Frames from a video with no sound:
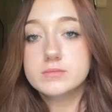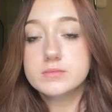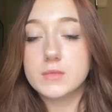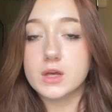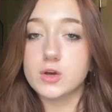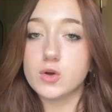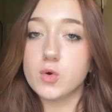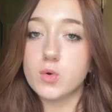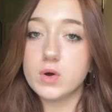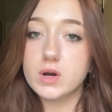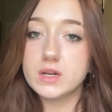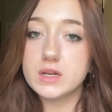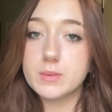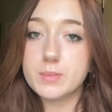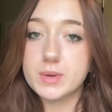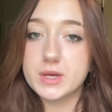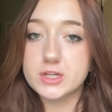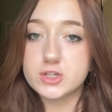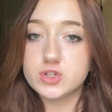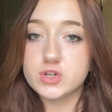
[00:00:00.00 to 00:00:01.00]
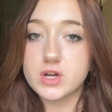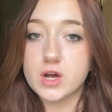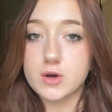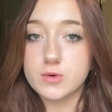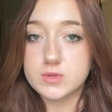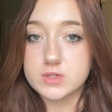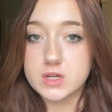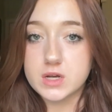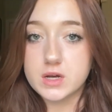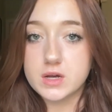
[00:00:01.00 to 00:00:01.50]
According to Petri
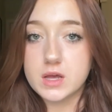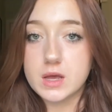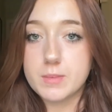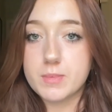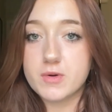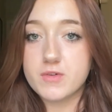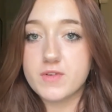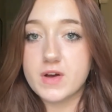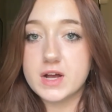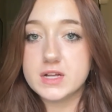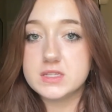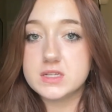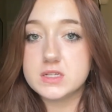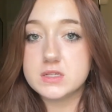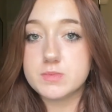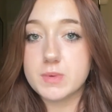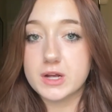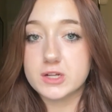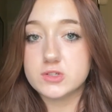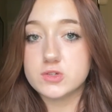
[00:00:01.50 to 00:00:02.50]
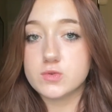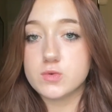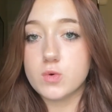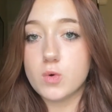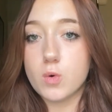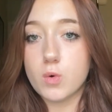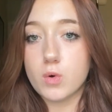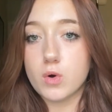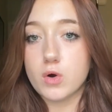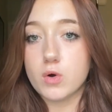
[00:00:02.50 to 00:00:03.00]
Oza, it provides a spectacle
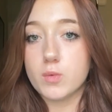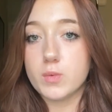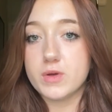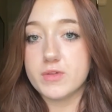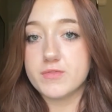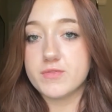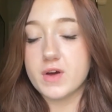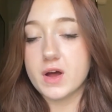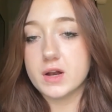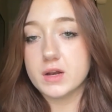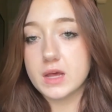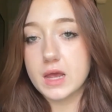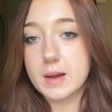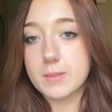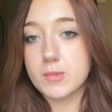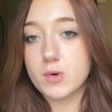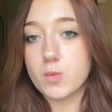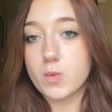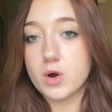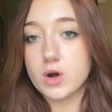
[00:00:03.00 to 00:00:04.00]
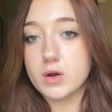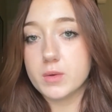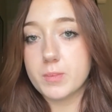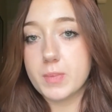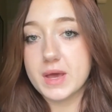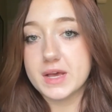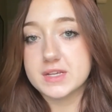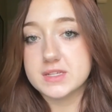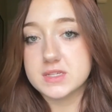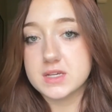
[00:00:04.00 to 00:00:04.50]
horror with fine camera work,
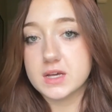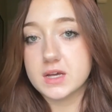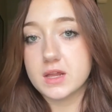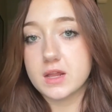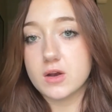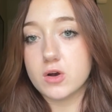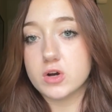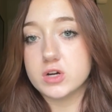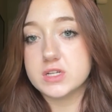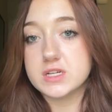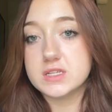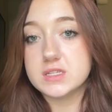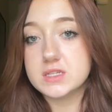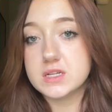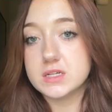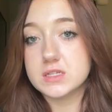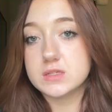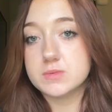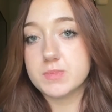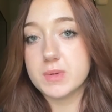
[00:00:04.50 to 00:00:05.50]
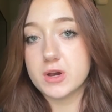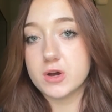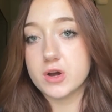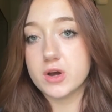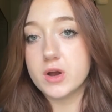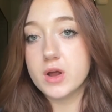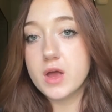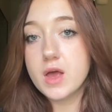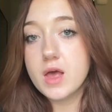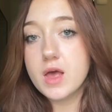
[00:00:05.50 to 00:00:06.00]
pacing, and an artistic
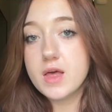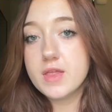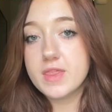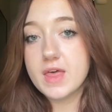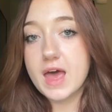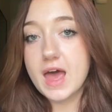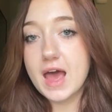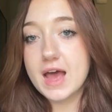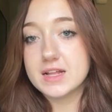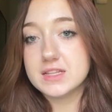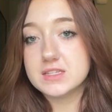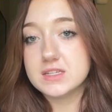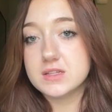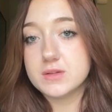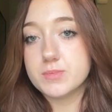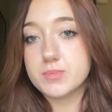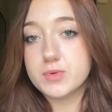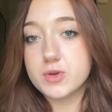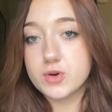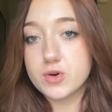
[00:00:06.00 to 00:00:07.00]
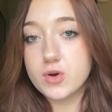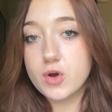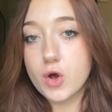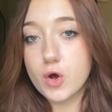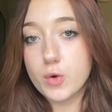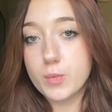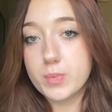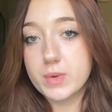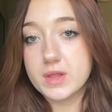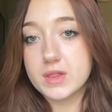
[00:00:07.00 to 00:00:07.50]
spitter that add to the pure
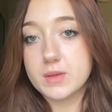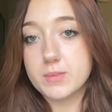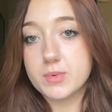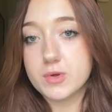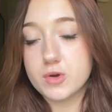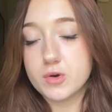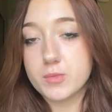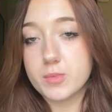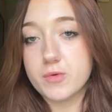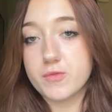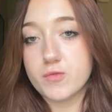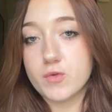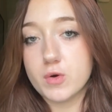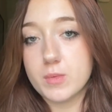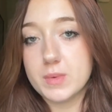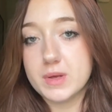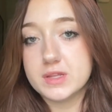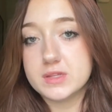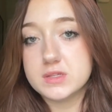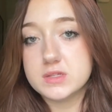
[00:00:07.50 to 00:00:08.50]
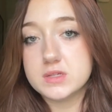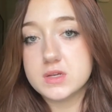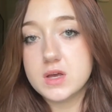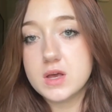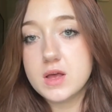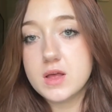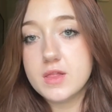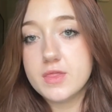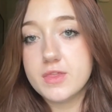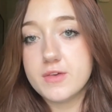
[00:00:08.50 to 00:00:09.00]
hope in the pure performance.
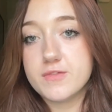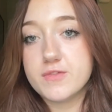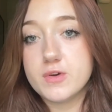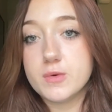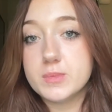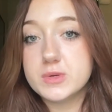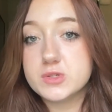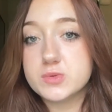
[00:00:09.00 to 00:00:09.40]
The film